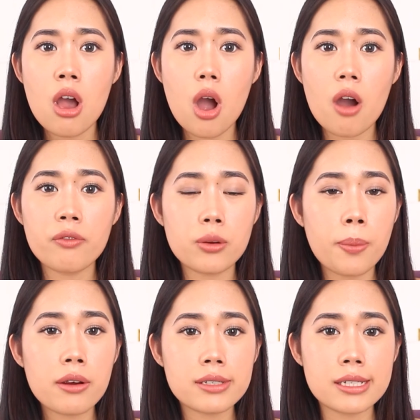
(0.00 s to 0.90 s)
of your
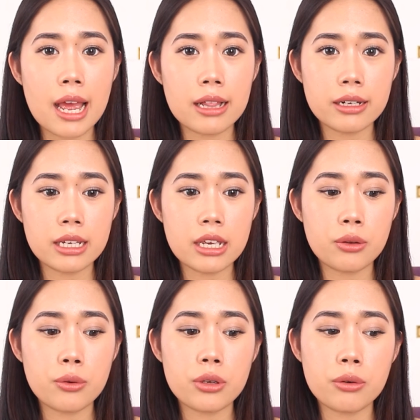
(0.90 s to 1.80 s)
personality and
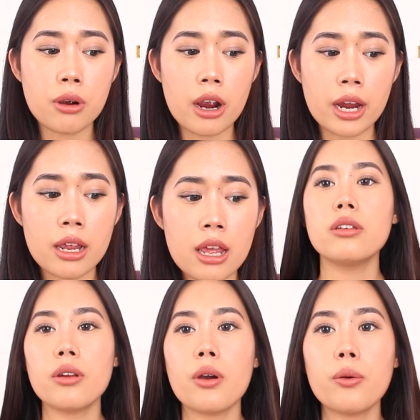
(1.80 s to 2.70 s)
who you are.
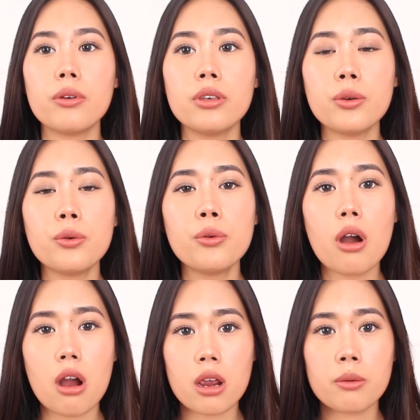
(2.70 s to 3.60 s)
You know,
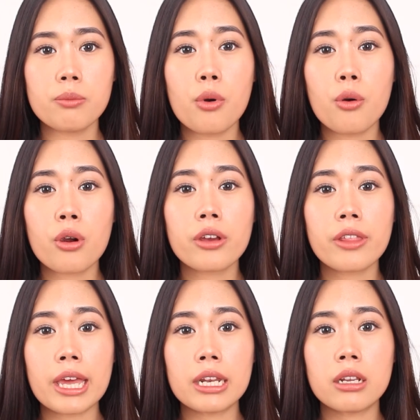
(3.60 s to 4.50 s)
you are more
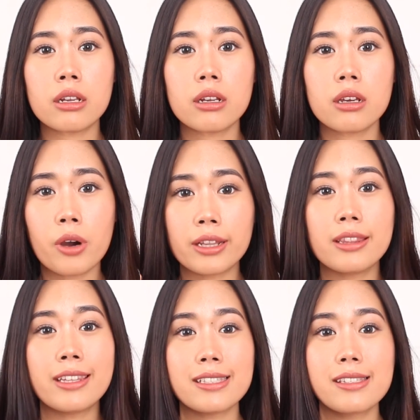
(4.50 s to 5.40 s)
than
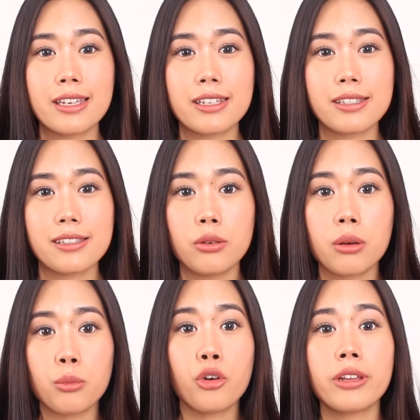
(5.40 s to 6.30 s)
what this is. You
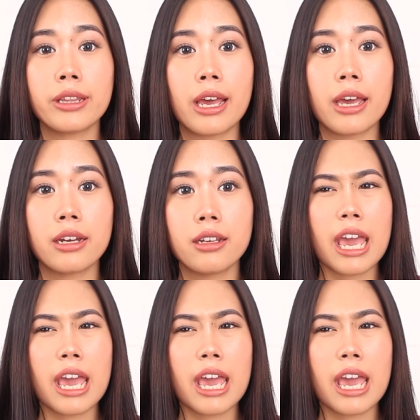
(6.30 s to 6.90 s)
are more than that.